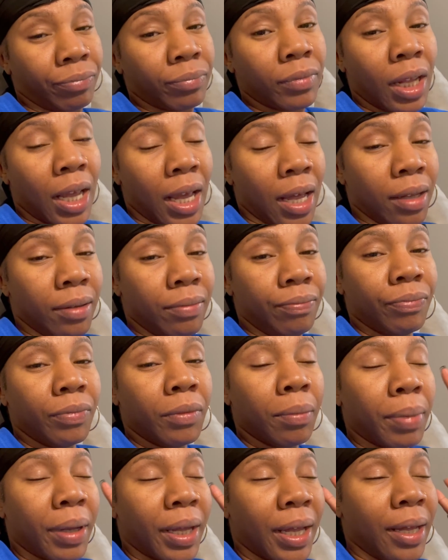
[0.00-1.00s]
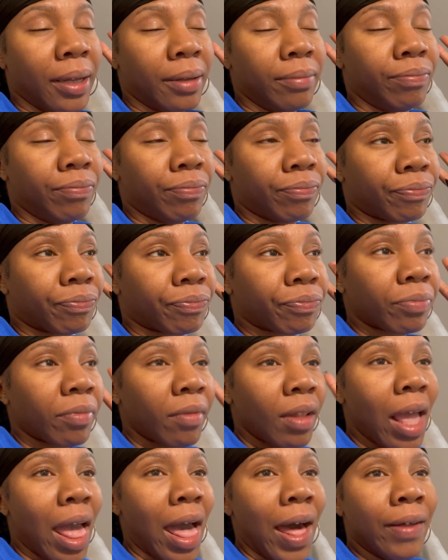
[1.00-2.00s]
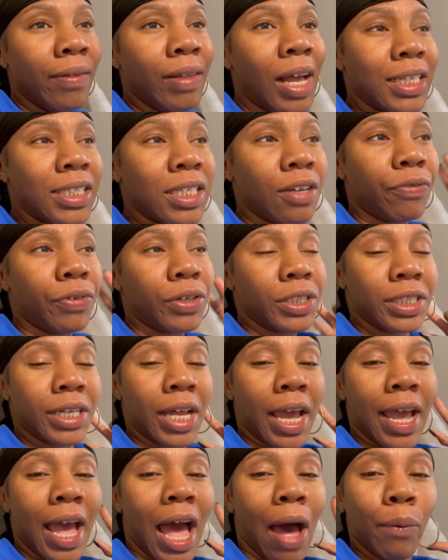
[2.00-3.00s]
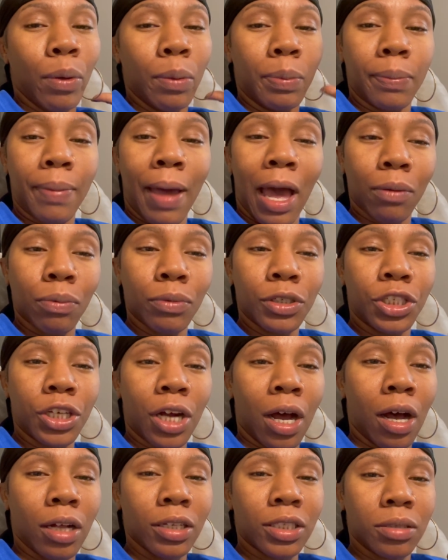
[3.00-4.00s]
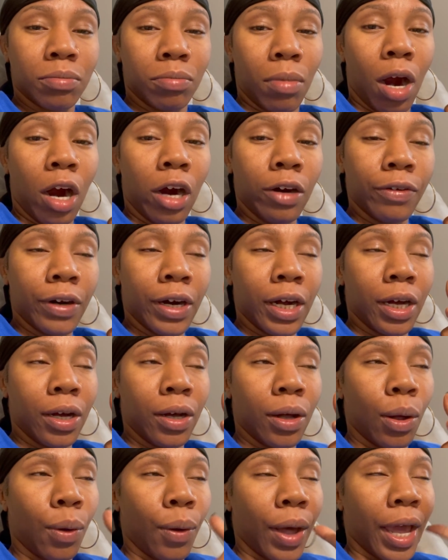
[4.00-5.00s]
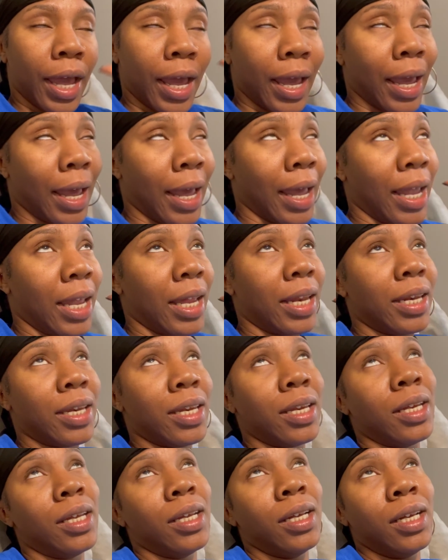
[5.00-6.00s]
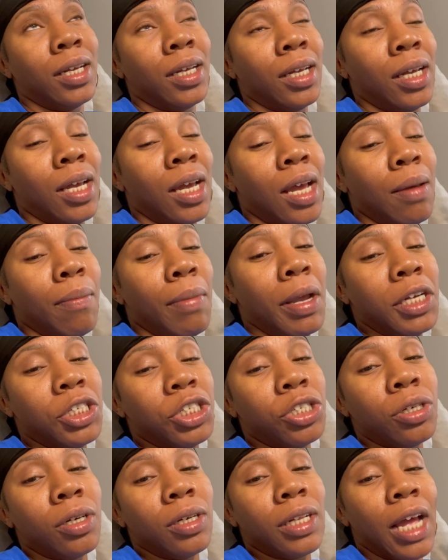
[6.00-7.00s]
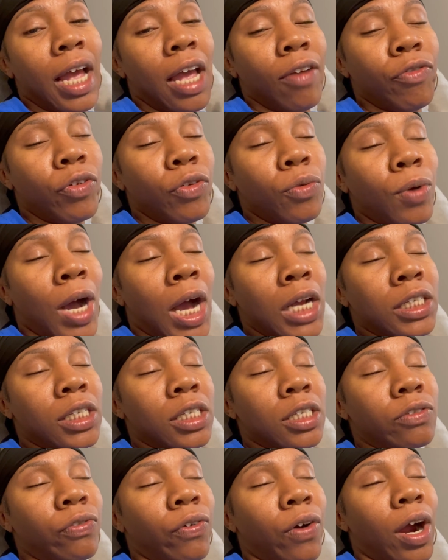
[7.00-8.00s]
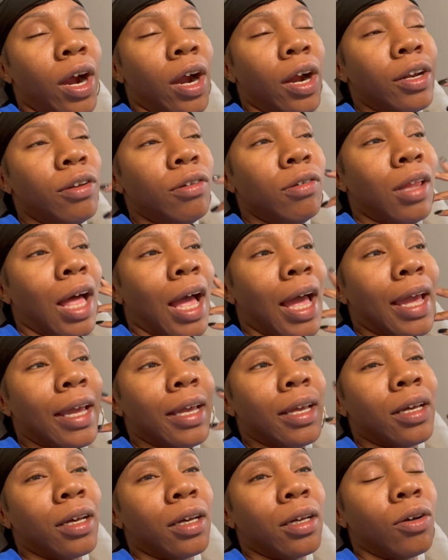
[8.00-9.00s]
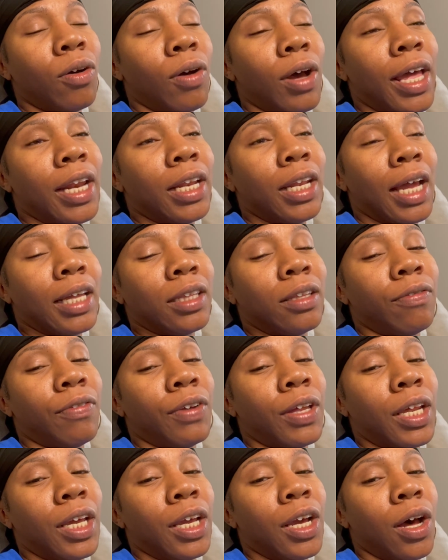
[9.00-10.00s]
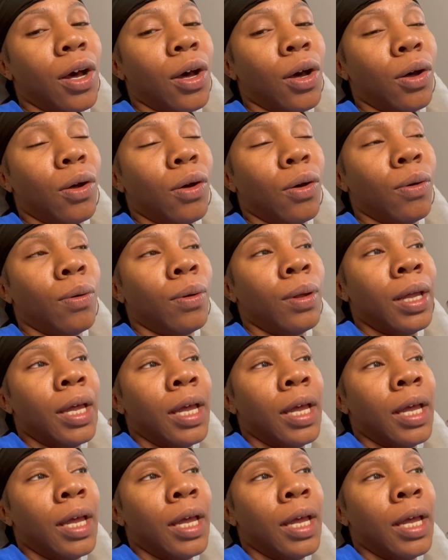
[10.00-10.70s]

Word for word: yeah, but that's it for today. I will be back with y'all tomorrow. And make sure that if you watch this far, you like, go ahead and like the video.